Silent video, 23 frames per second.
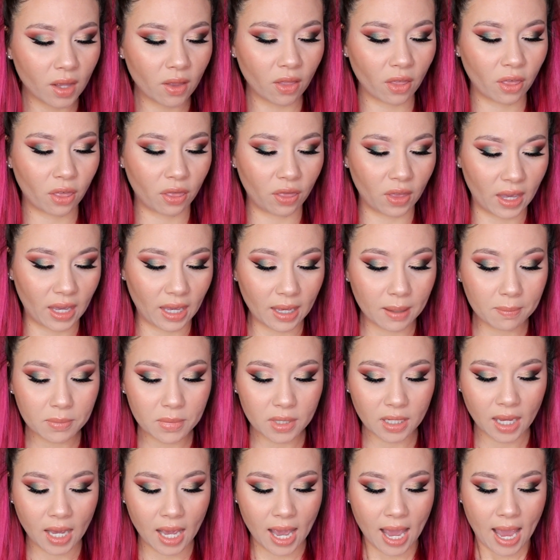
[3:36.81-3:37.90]
themed,
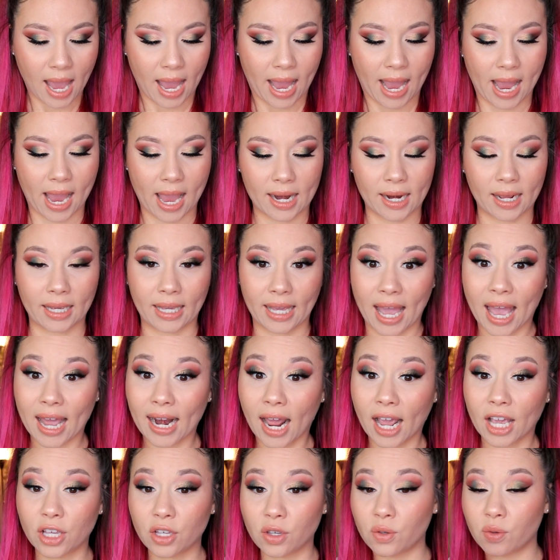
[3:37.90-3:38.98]
and again,
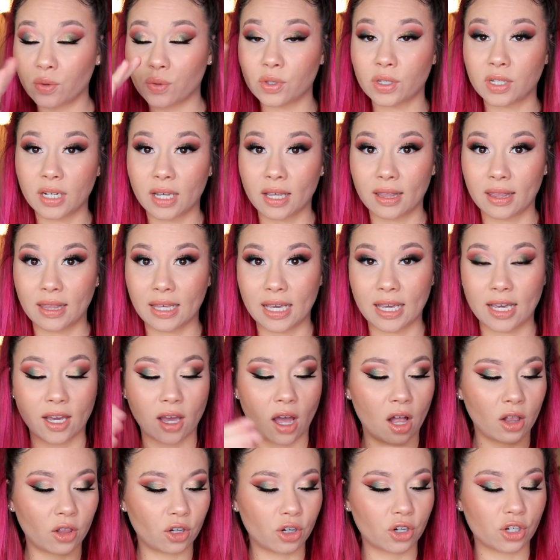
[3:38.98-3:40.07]
I used the
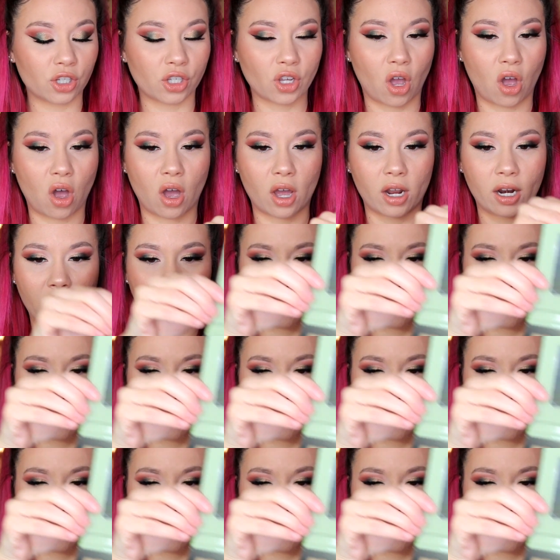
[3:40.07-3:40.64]
colors on